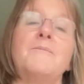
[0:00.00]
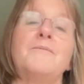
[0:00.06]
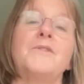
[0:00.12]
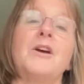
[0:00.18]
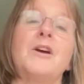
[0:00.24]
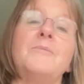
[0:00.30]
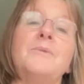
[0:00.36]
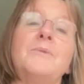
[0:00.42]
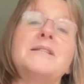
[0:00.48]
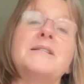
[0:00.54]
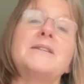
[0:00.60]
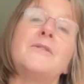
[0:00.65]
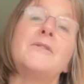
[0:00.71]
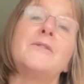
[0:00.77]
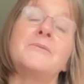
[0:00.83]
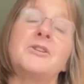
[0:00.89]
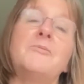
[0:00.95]
companies if
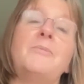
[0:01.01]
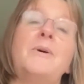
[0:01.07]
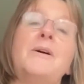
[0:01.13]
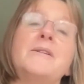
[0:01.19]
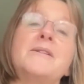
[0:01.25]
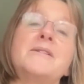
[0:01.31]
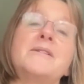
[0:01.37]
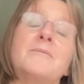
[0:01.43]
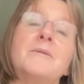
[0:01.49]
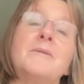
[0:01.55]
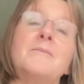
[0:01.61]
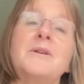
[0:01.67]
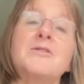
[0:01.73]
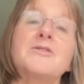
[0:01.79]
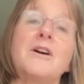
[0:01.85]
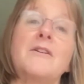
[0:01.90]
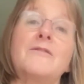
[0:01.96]
I'm going to buy something
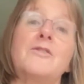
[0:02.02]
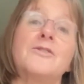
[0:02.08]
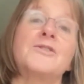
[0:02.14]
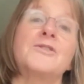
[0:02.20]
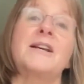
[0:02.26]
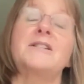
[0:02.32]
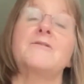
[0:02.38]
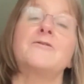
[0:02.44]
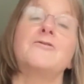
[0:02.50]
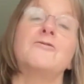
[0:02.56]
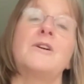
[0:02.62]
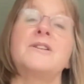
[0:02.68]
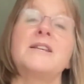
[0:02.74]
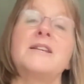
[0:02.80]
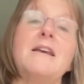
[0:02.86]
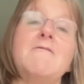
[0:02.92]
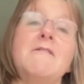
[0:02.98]
because I've got a set of
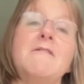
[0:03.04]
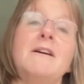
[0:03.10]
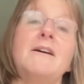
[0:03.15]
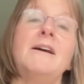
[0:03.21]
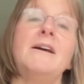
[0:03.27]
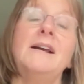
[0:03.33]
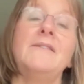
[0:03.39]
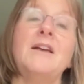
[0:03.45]
criteria.